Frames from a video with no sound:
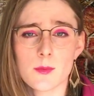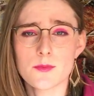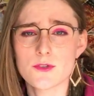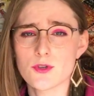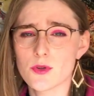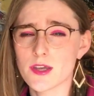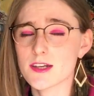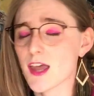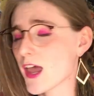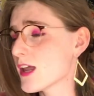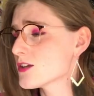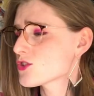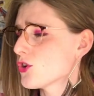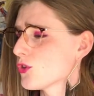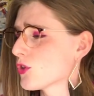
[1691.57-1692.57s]
you get hate
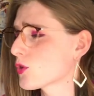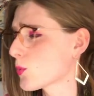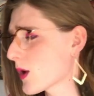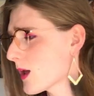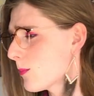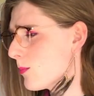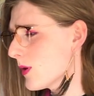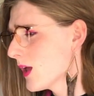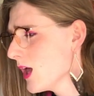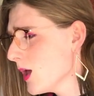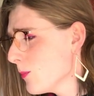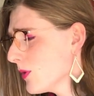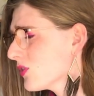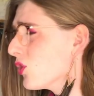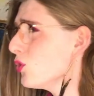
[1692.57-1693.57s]
on the web,
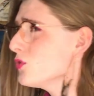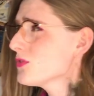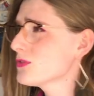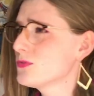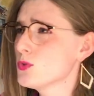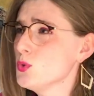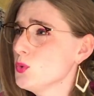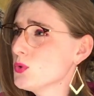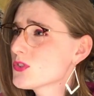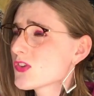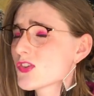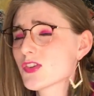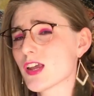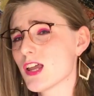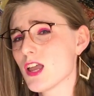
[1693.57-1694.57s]
but those fools are
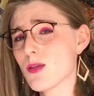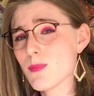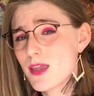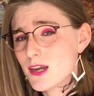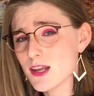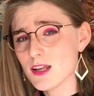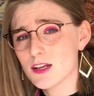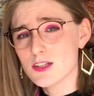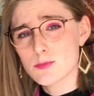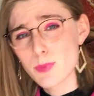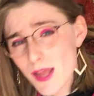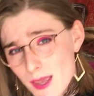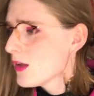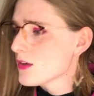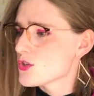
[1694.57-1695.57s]
saying meaningless
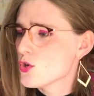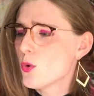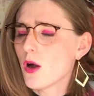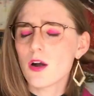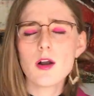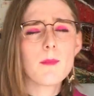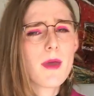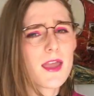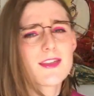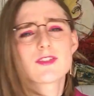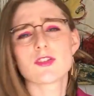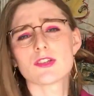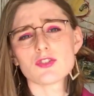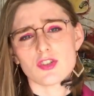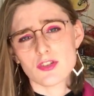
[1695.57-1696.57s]
bleb. You are amazing
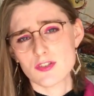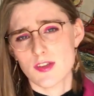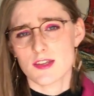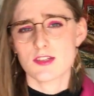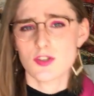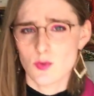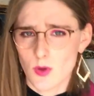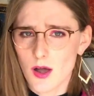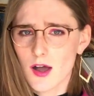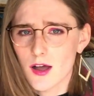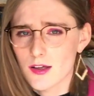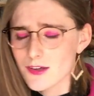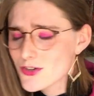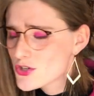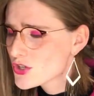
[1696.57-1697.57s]
just as you are,
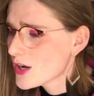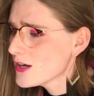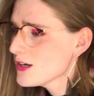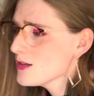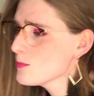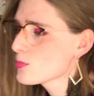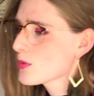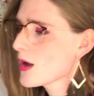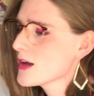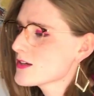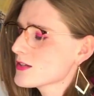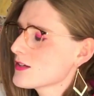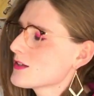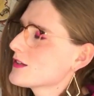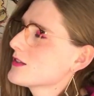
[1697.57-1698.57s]
shining
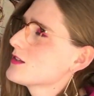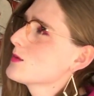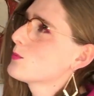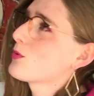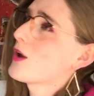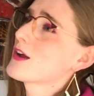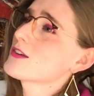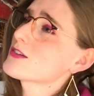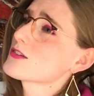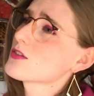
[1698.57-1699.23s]
brighter than the brightest